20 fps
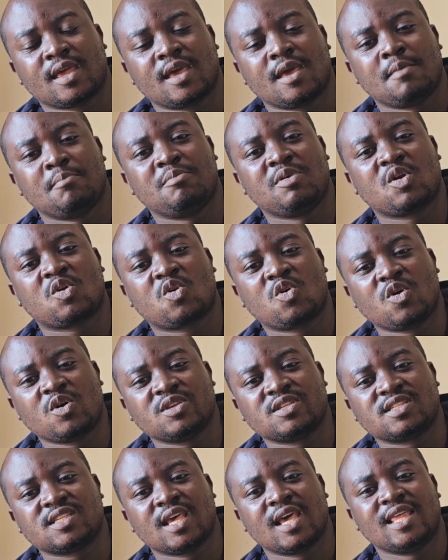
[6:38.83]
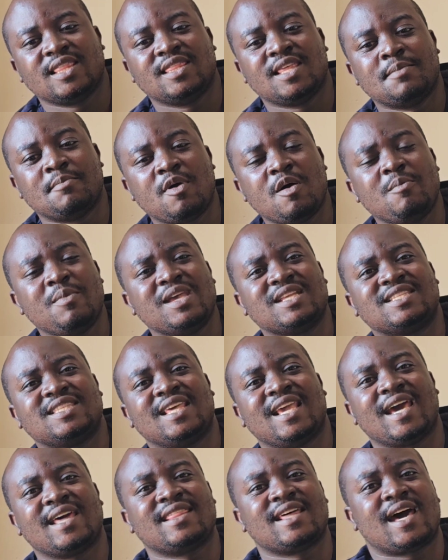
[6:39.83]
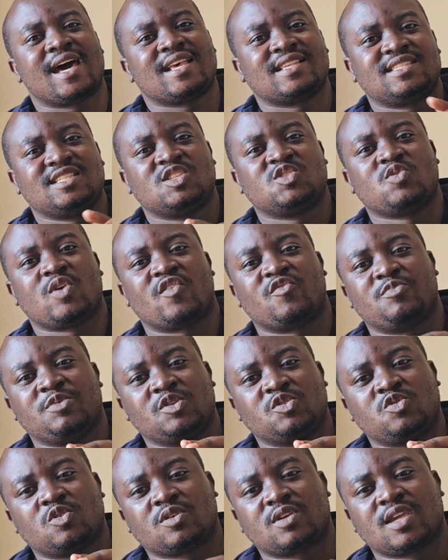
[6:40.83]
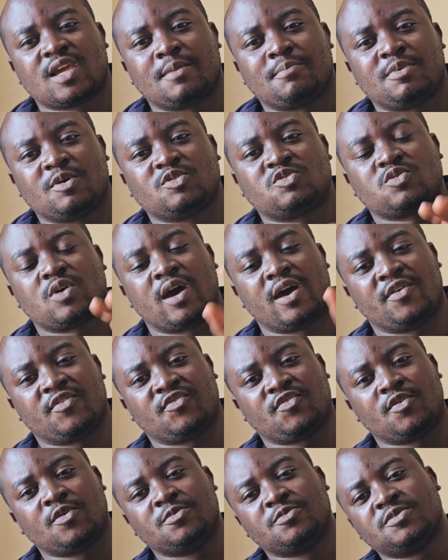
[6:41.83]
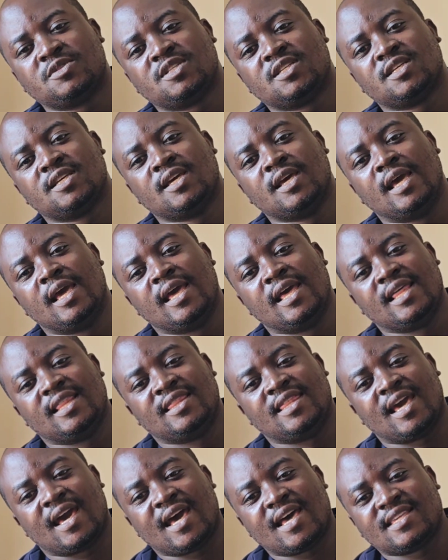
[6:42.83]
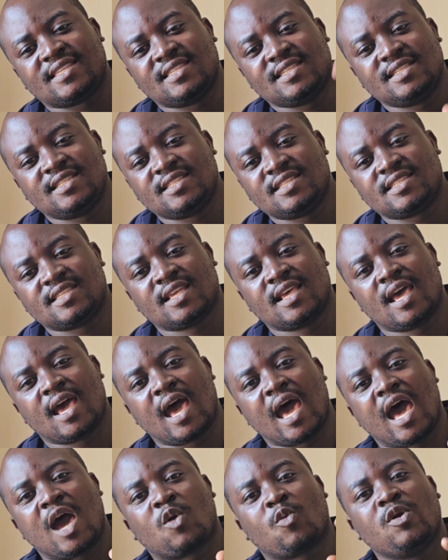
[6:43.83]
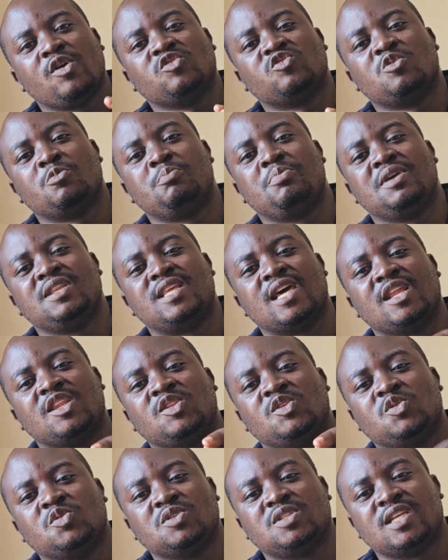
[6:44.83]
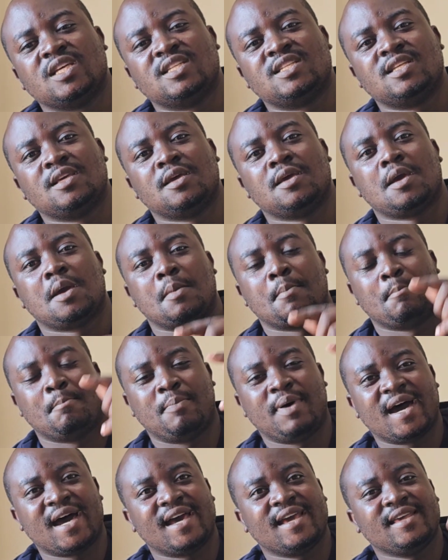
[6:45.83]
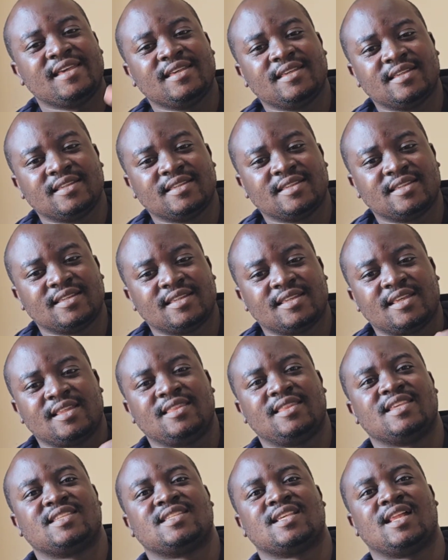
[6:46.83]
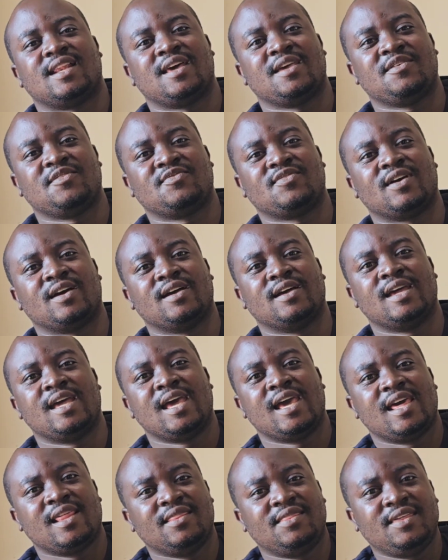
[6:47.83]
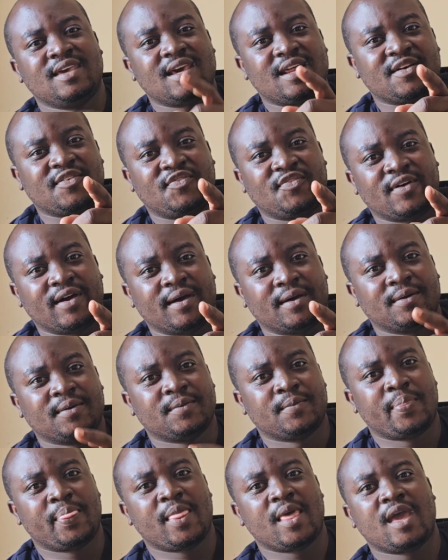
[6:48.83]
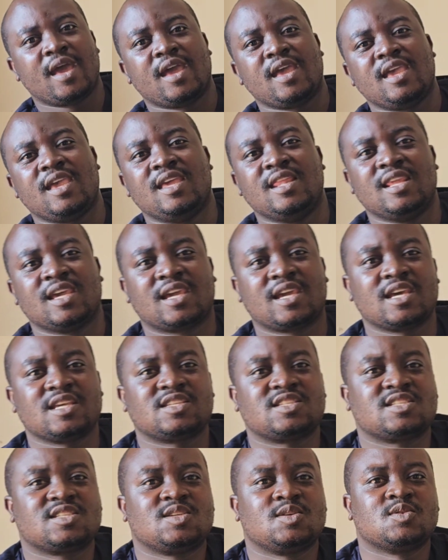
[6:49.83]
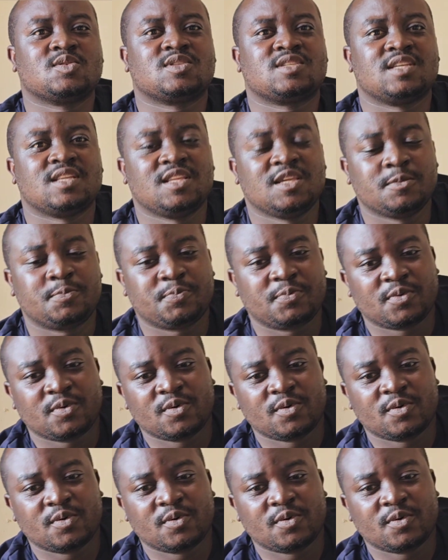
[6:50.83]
because the moment the other acids we have been talking about are formed, the acids are going to be diluted by the saliva. Therefore, in case you sleep,